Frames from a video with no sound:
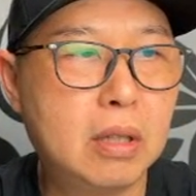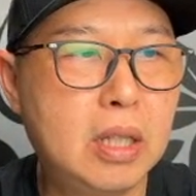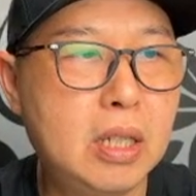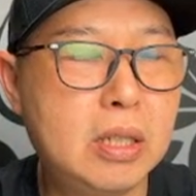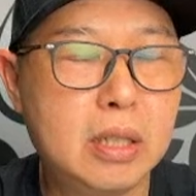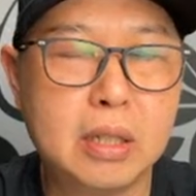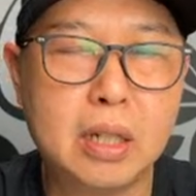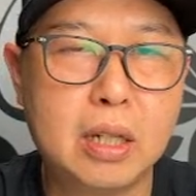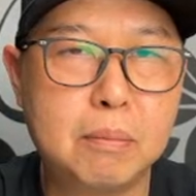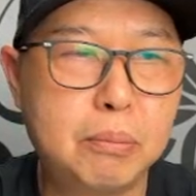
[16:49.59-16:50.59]
these
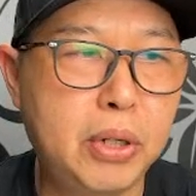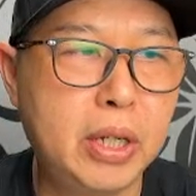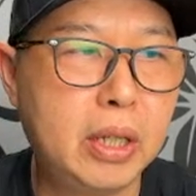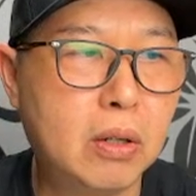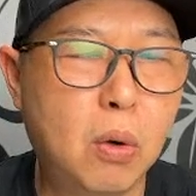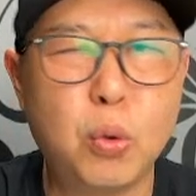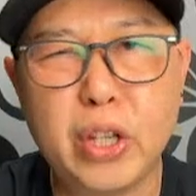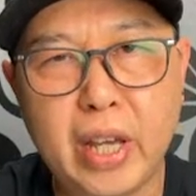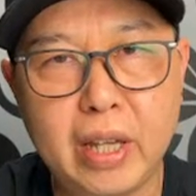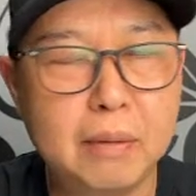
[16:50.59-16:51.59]
are pretty
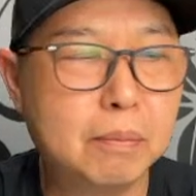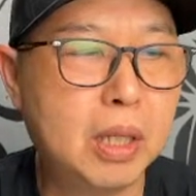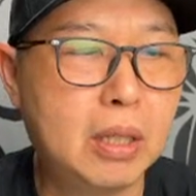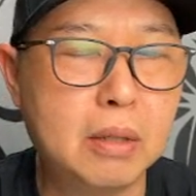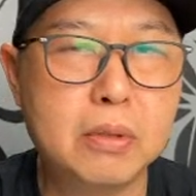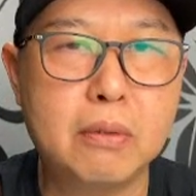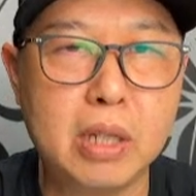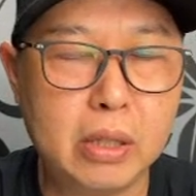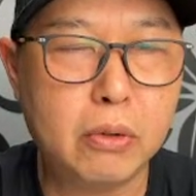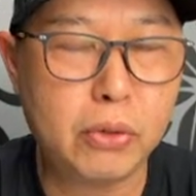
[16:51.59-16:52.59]
okay in terms of
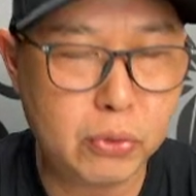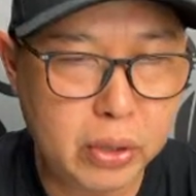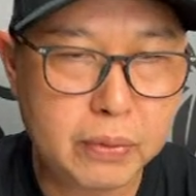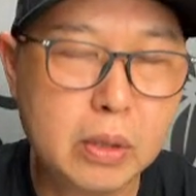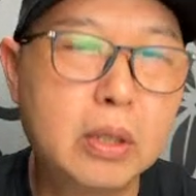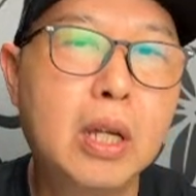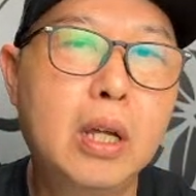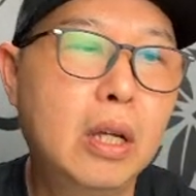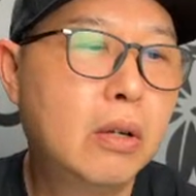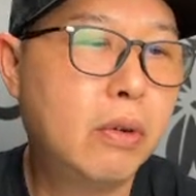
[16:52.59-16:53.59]
detail retrieval,
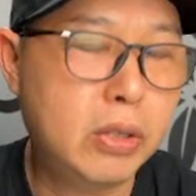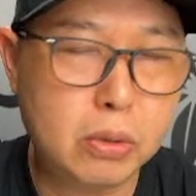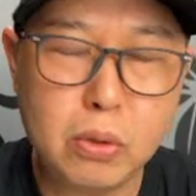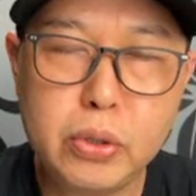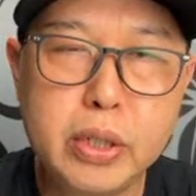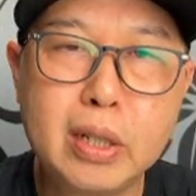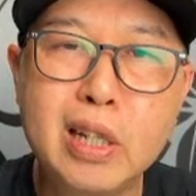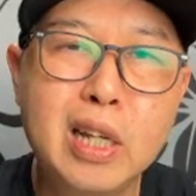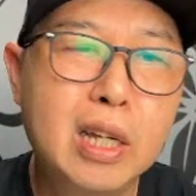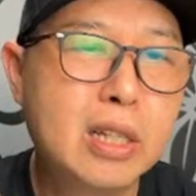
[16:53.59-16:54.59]
resolution.